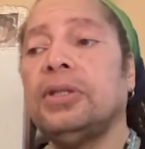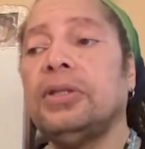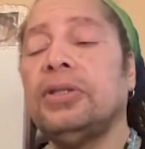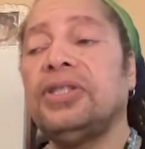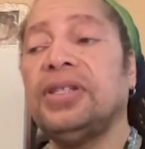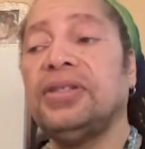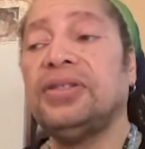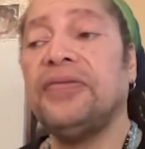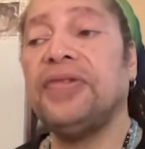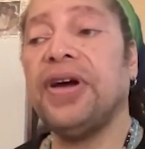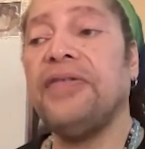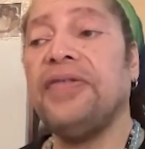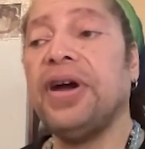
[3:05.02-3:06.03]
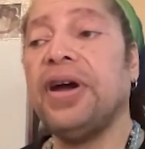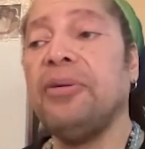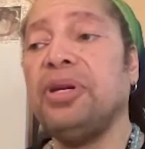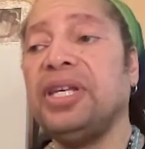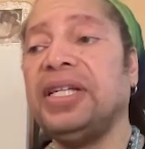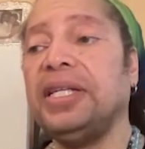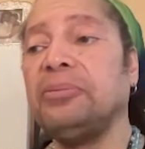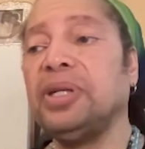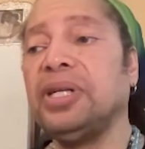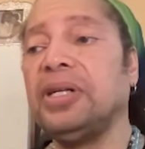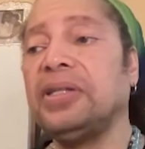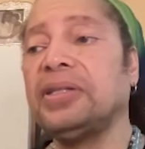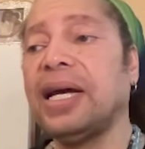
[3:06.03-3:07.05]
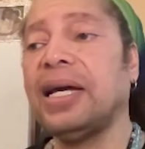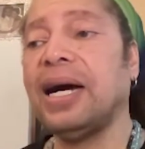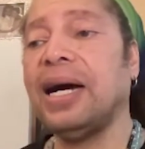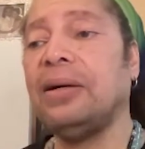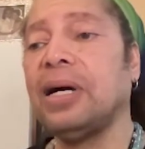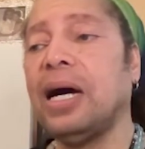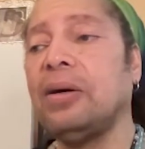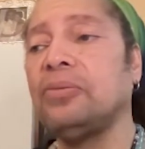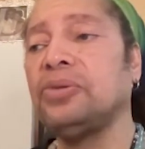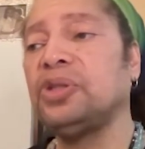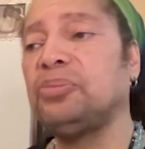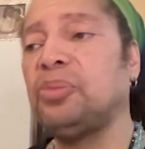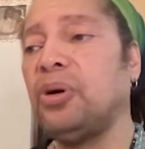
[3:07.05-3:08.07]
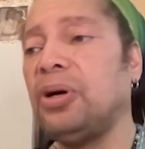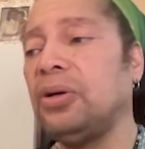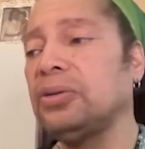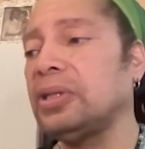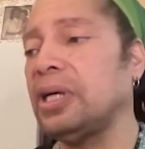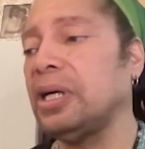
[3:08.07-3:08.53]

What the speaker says: since the very, very beginning because I was spoiled